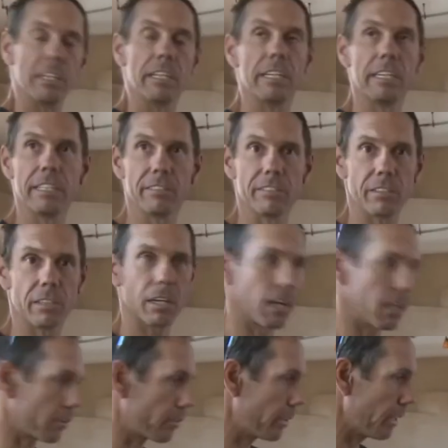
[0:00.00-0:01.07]
in, it hits the
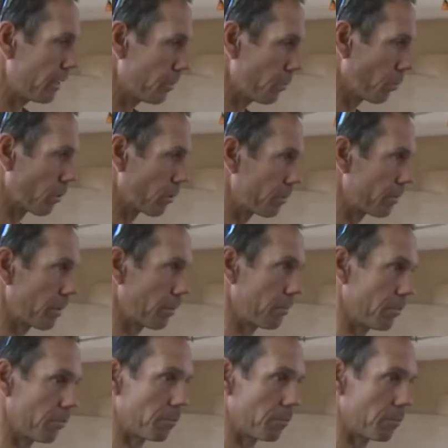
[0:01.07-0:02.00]
concrete and warms up the